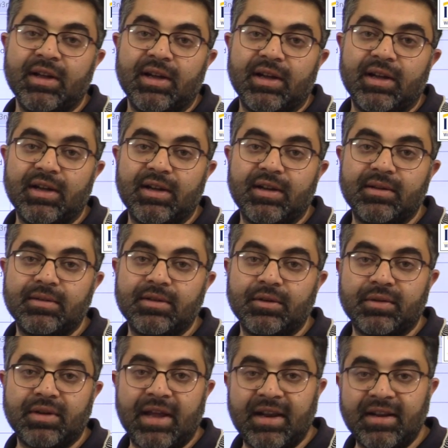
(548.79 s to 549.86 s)
uh, you know,
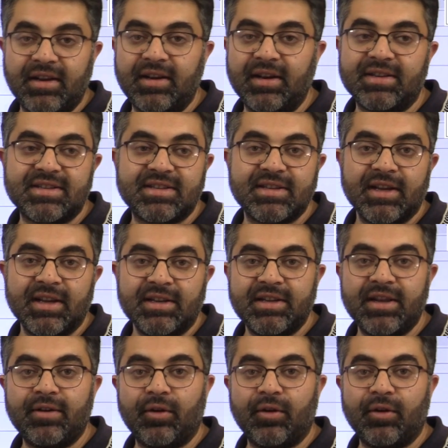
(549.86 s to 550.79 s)
candidates take